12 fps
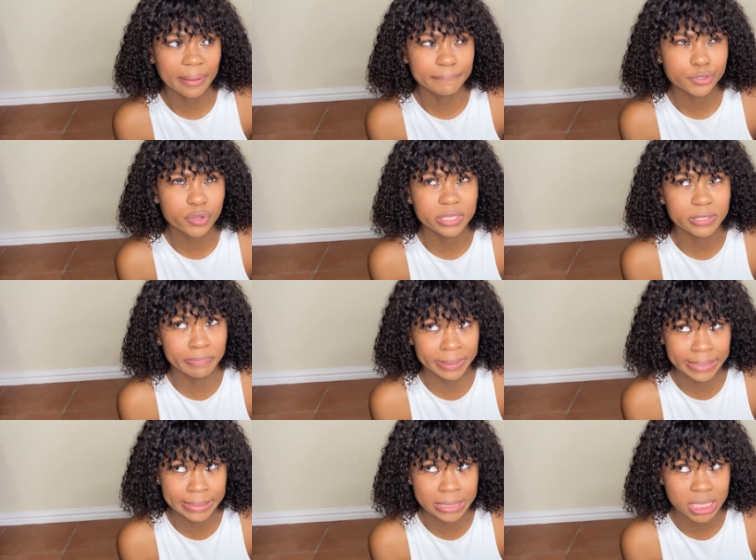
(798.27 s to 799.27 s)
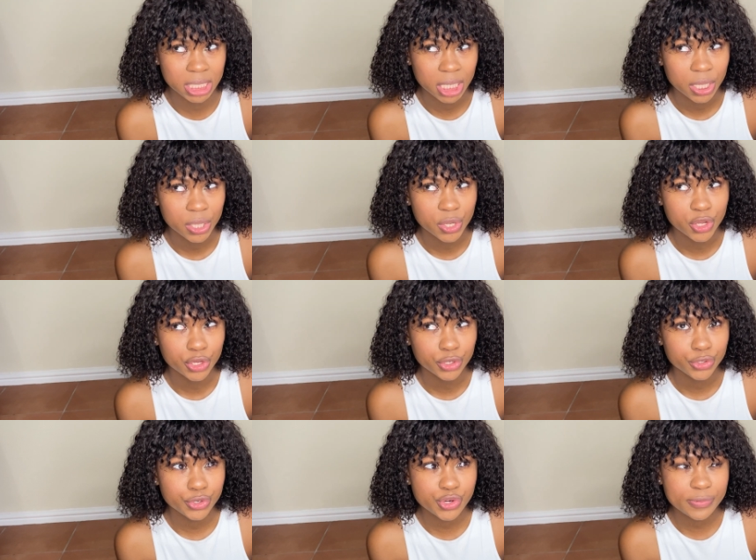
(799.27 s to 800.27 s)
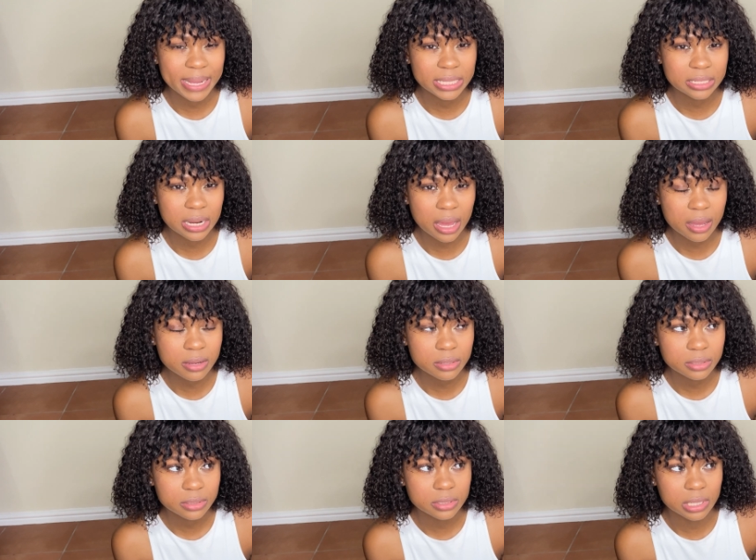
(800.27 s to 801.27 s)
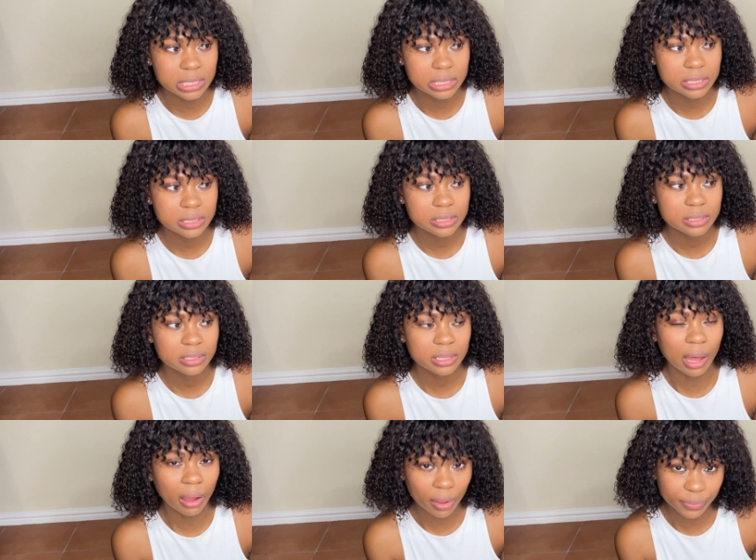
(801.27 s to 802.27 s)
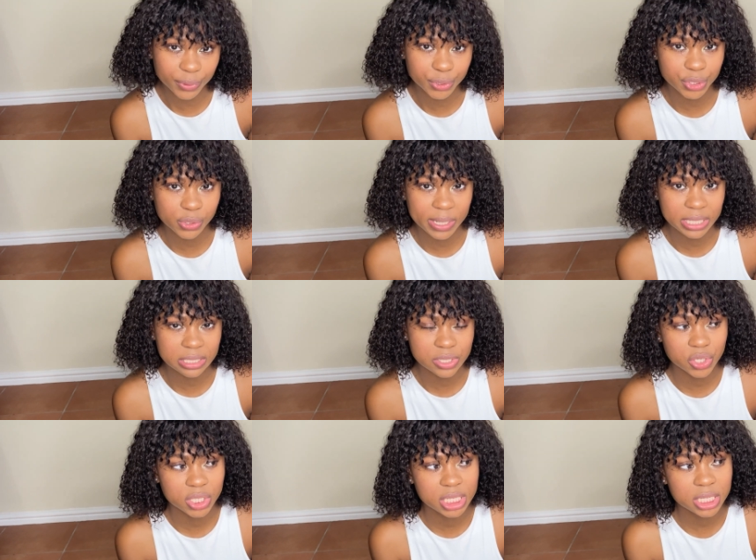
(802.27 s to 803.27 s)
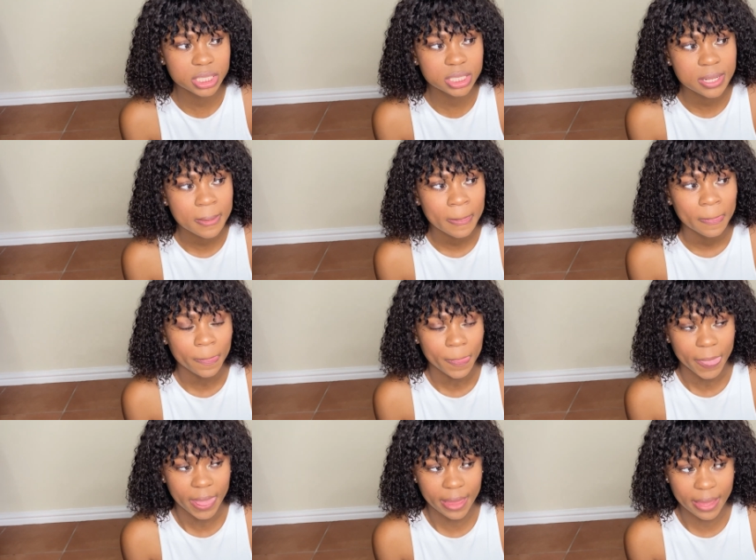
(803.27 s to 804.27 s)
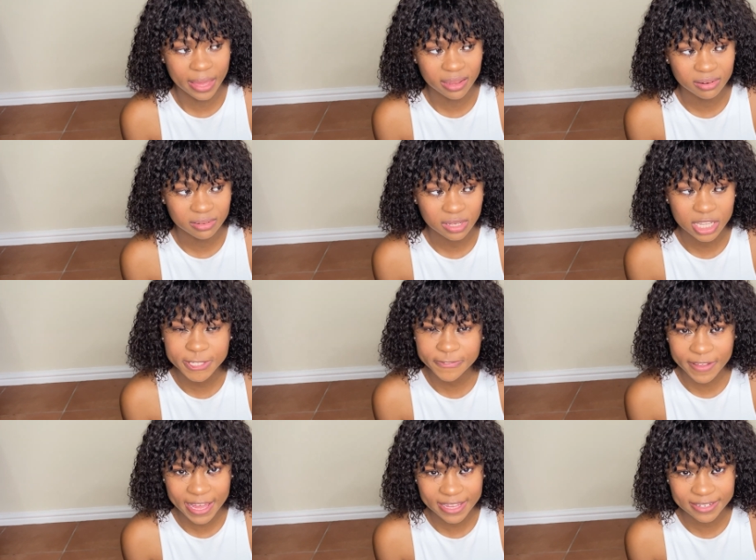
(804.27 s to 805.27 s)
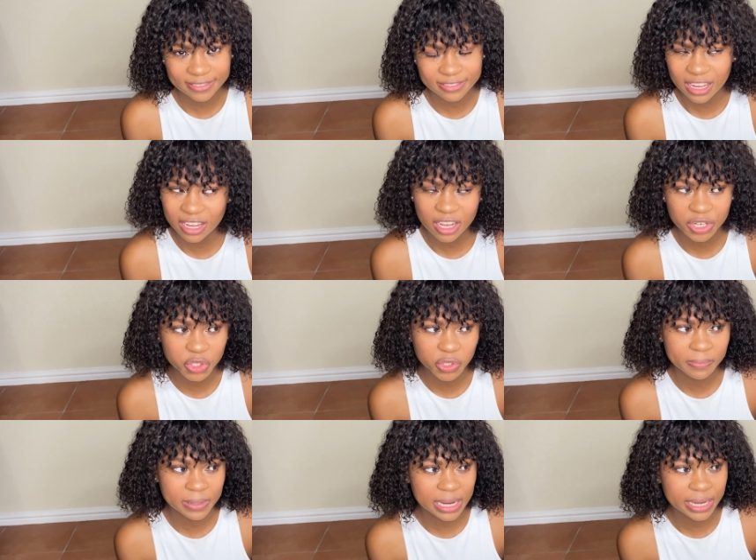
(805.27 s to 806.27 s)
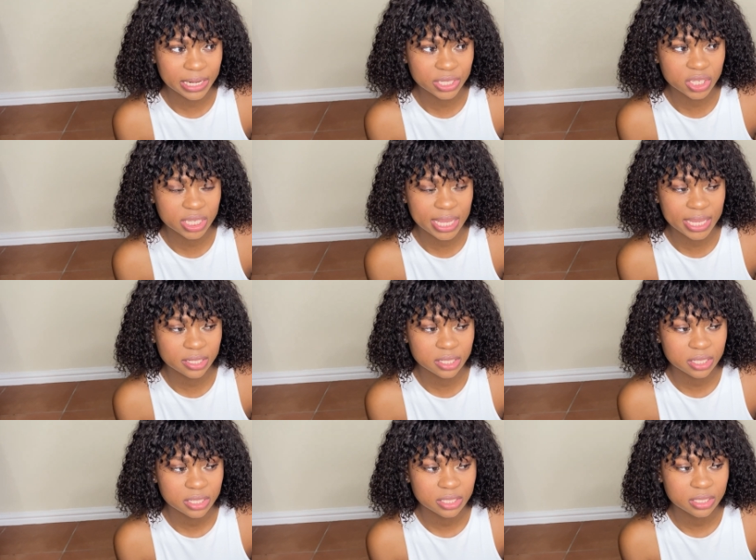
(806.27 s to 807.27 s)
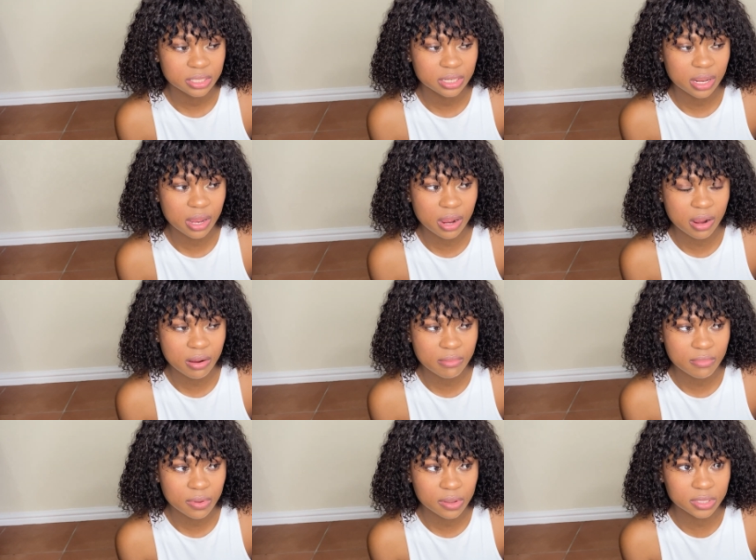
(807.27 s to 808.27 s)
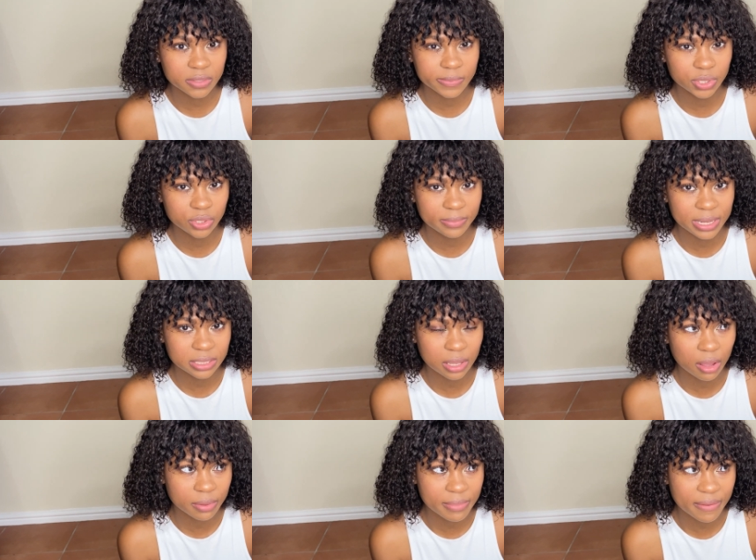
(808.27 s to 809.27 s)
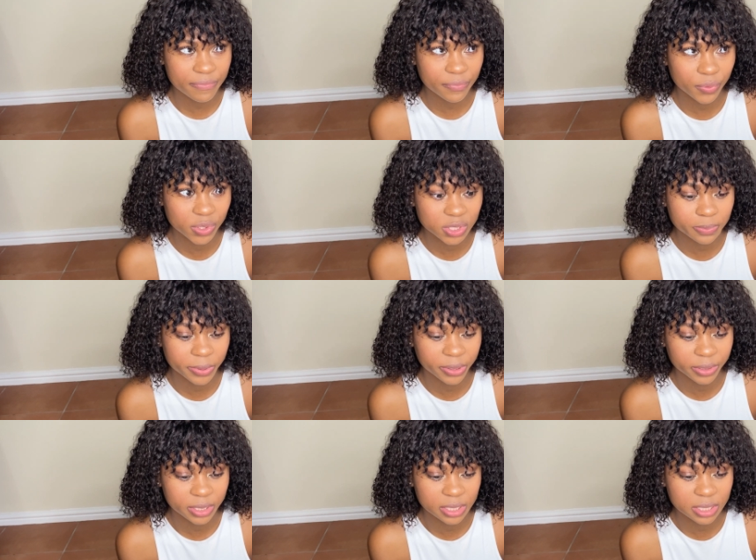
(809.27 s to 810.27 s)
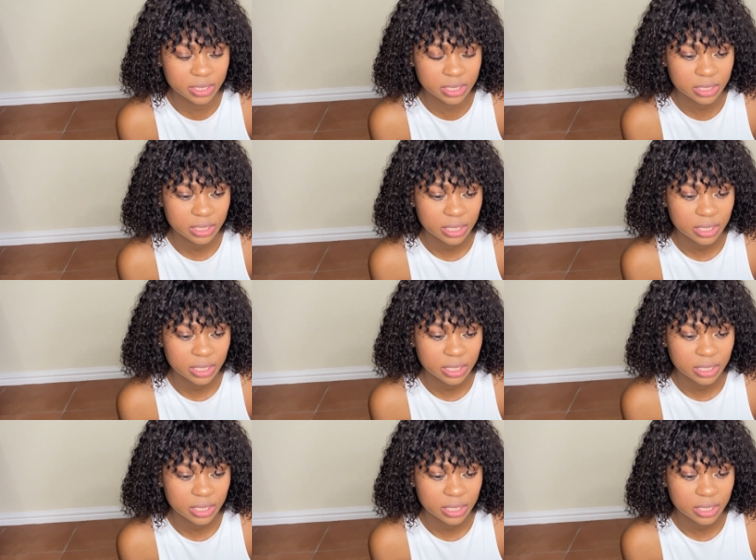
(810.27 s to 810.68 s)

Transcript: So it's been 2 months now since I've got the new one inserted, and it's fine. I can't complain. I just get because it's been 2 months, I got my first periods